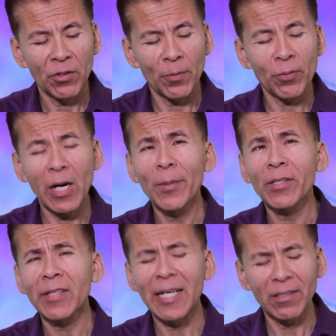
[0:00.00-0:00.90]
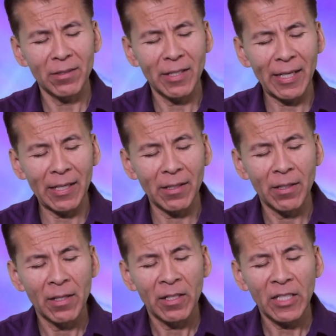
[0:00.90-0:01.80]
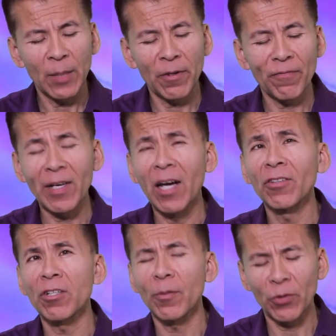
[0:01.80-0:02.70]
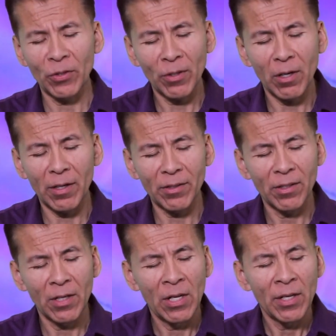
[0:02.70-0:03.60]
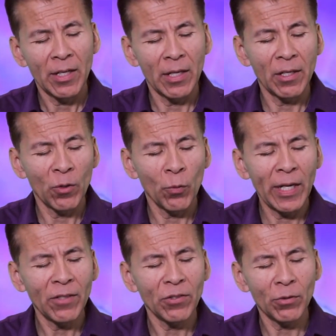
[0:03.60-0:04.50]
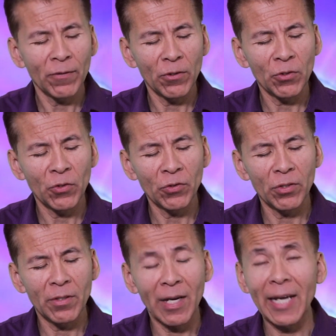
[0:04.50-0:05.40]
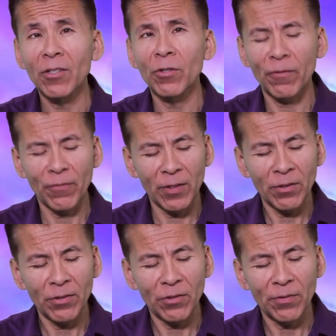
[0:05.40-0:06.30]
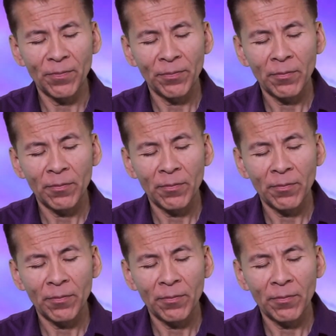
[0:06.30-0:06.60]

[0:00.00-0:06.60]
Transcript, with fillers: The promised land today can be found in a pure heart, and it awaits you if you choose to die to your fears